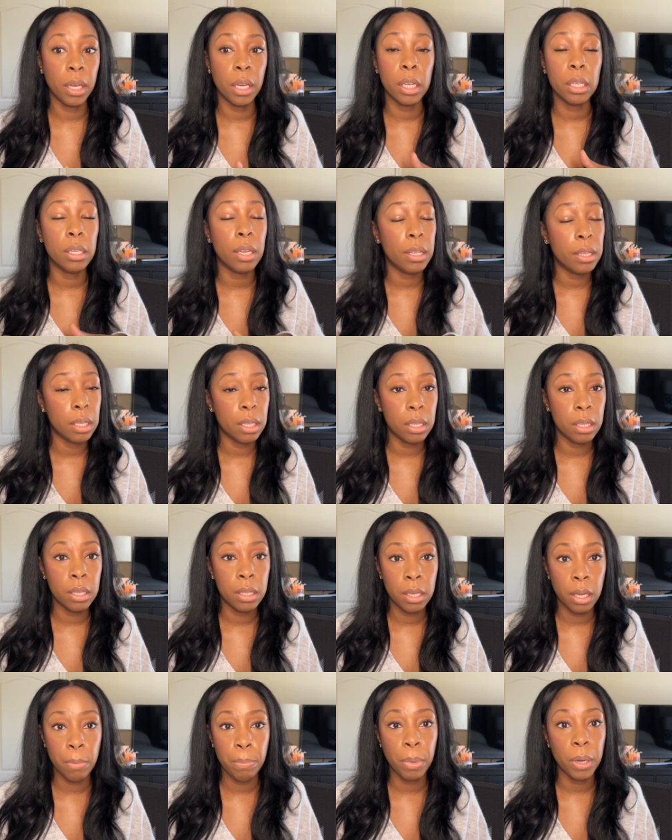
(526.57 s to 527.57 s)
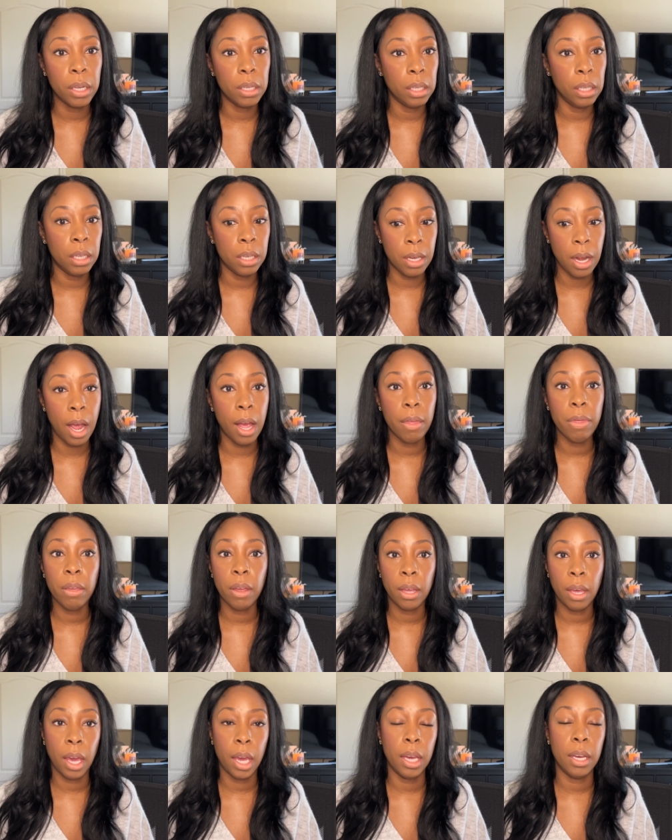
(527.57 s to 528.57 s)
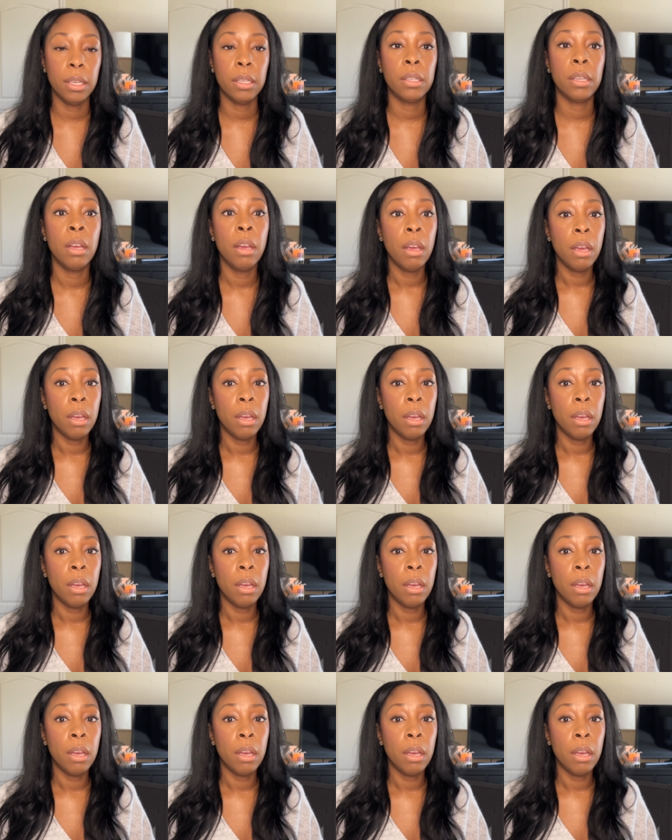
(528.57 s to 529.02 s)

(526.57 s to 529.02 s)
because that's typically not the case.